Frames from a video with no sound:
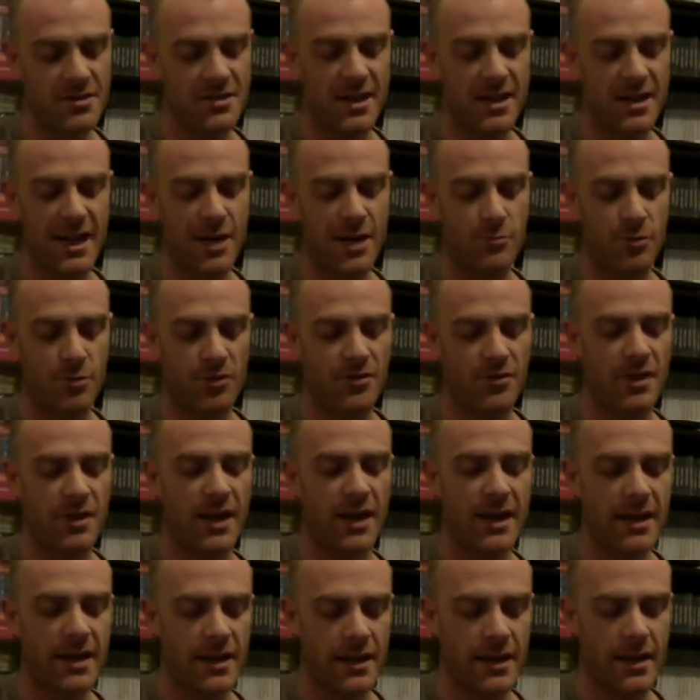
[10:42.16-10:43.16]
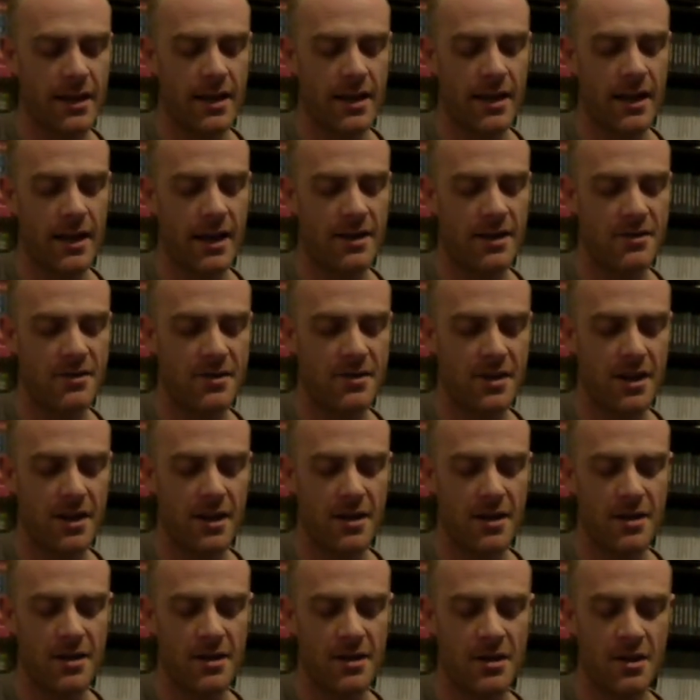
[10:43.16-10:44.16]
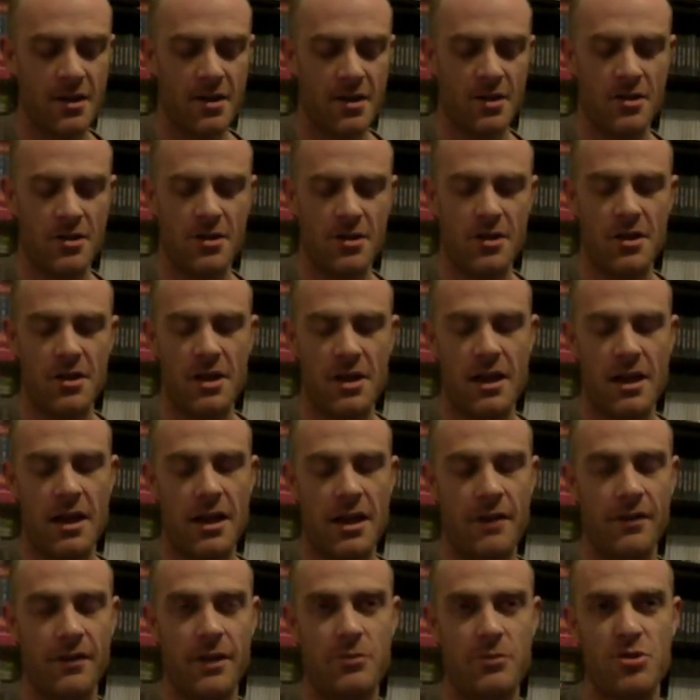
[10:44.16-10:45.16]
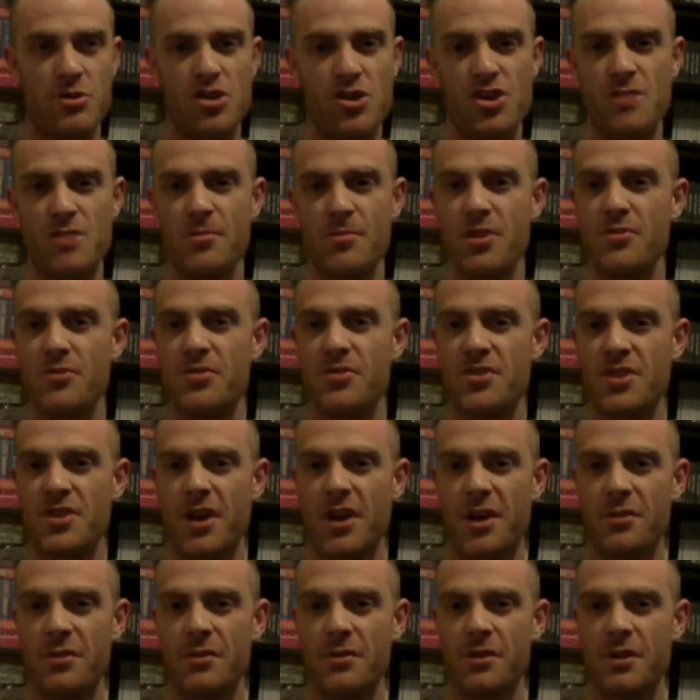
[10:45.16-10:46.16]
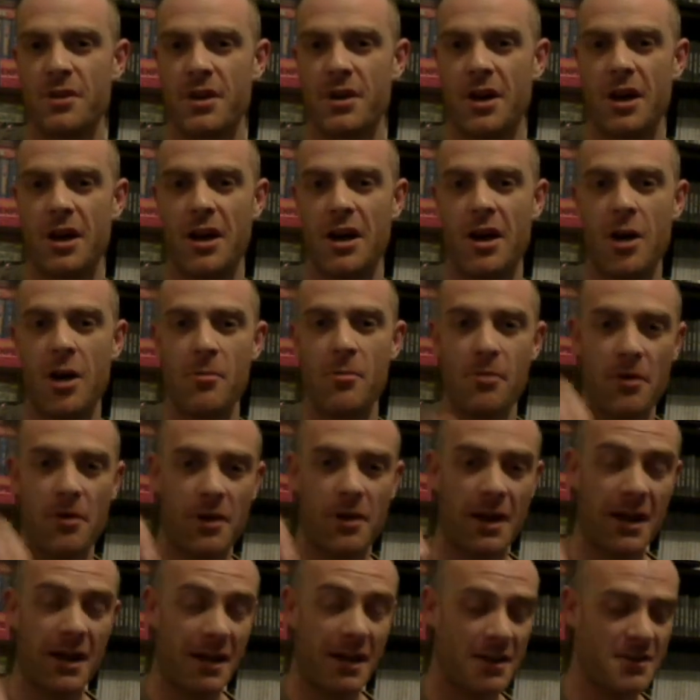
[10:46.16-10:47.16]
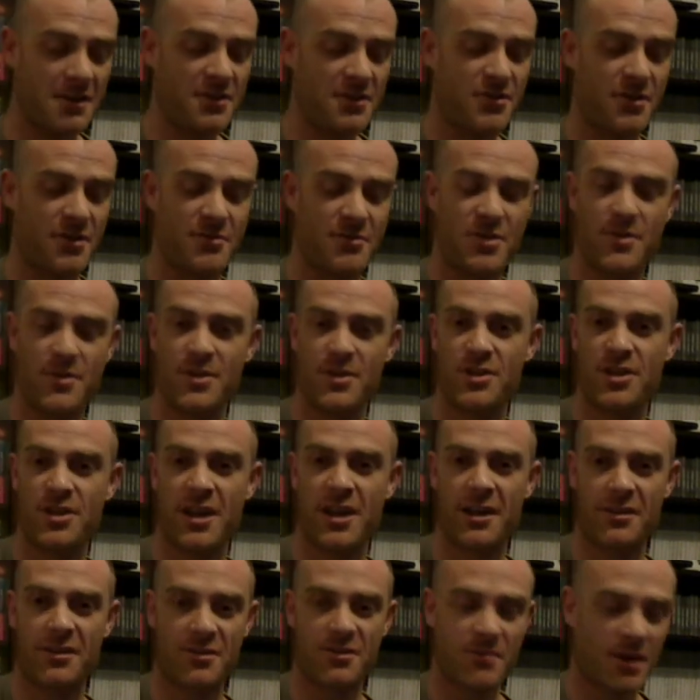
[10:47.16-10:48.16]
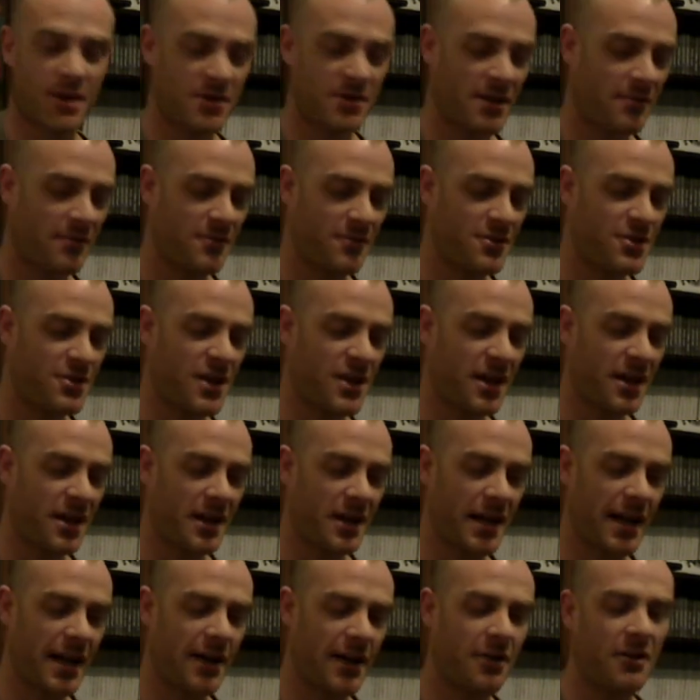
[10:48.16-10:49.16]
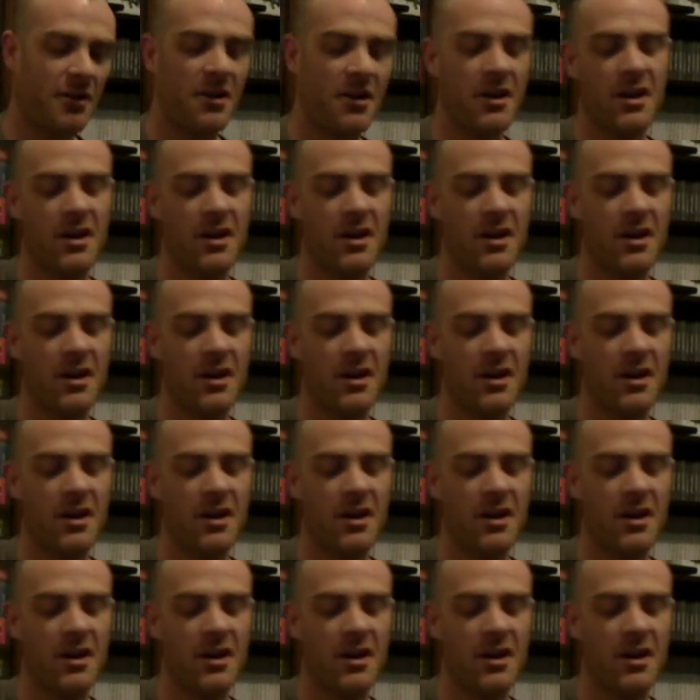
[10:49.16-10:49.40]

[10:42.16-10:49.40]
town one day, and I think it was Shimuso. I'll put a link in the description to his channel as well. Definitely check it out.